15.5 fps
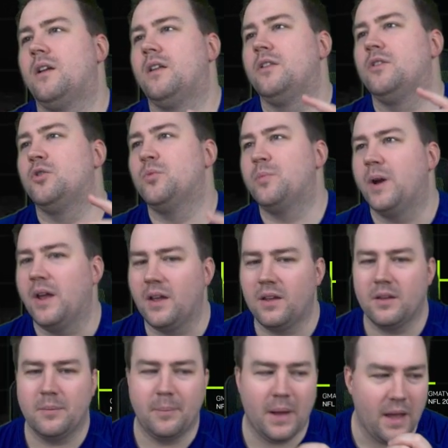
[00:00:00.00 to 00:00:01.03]
to
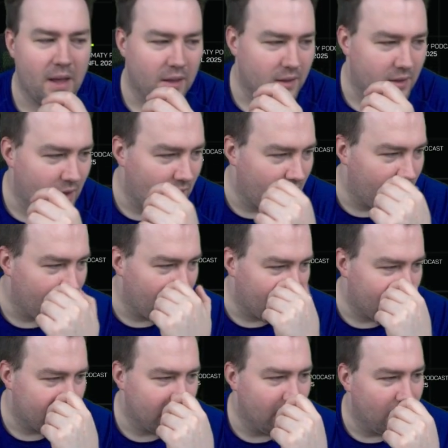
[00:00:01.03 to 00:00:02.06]
bring back a guy
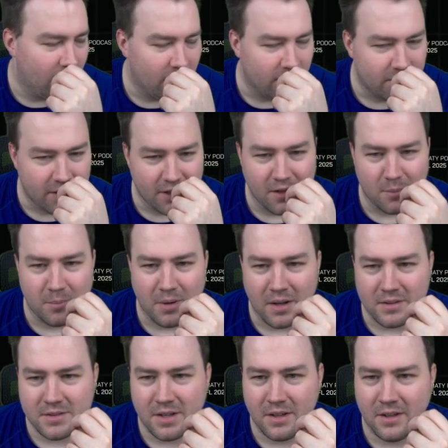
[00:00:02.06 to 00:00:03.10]
like Daniel
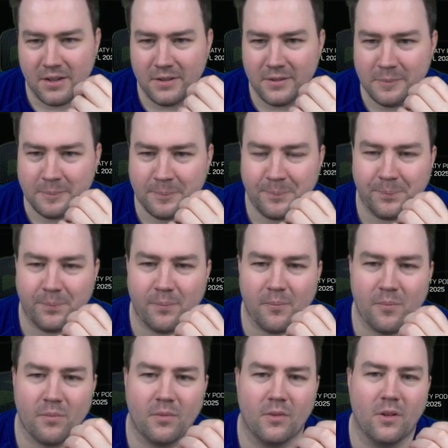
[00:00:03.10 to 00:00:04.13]
Brunskill
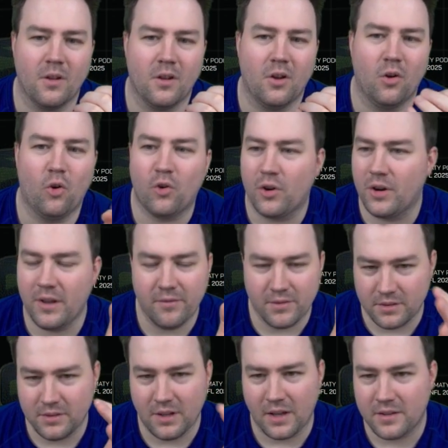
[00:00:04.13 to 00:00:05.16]
or
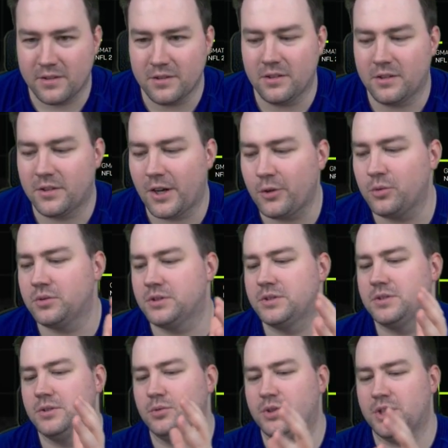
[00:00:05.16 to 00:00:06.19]
even like Dylan
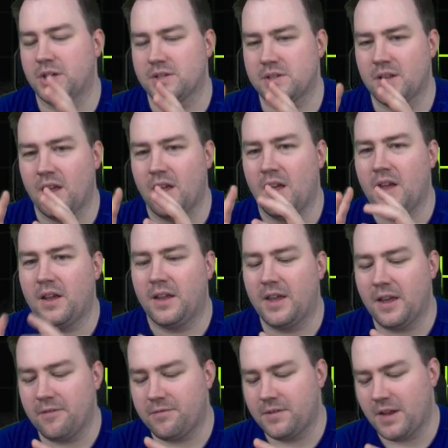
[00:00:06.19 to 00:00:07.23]
Raduns to just
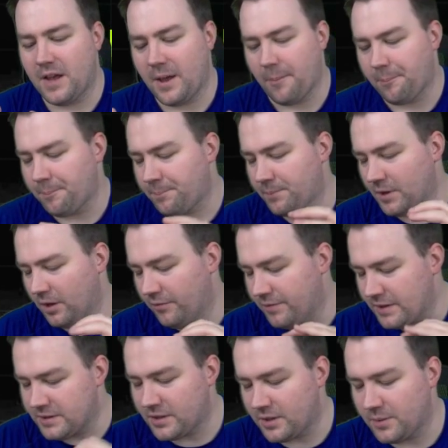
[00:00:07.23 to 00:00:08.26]
give them a
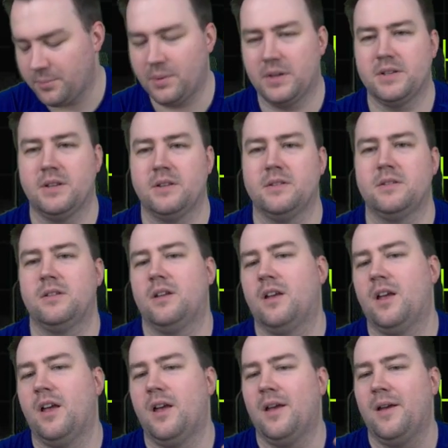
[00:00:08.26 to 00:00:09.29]
veteran presence,
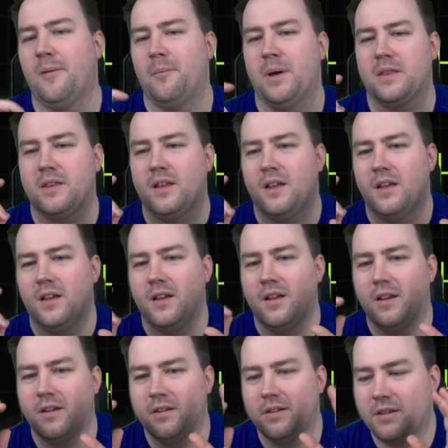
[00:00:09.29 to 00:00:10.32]
but
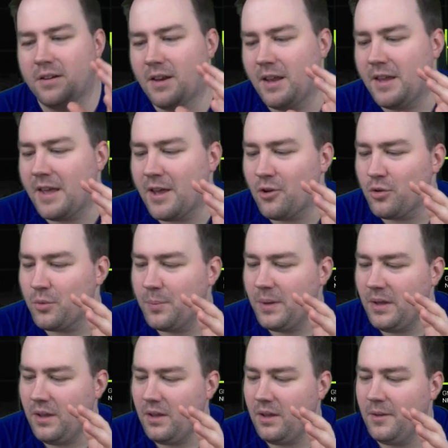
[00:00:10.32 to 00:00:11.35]
they cannot
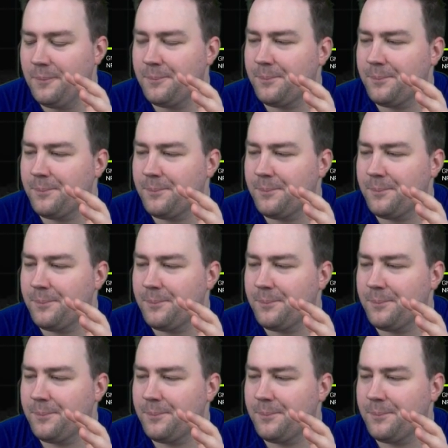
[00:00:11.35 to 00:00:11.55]
be